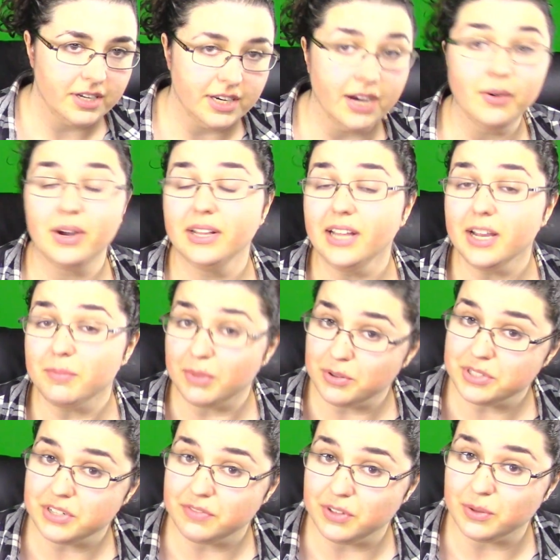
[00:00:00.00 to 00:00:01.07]
Now, unlike
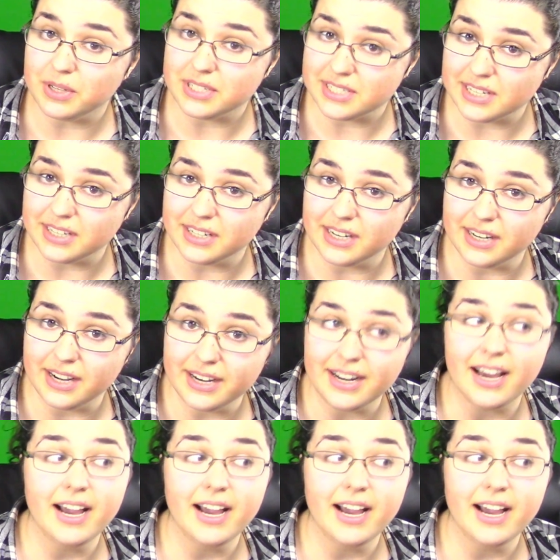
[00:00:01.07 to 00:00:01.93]
most of you on Sunday night,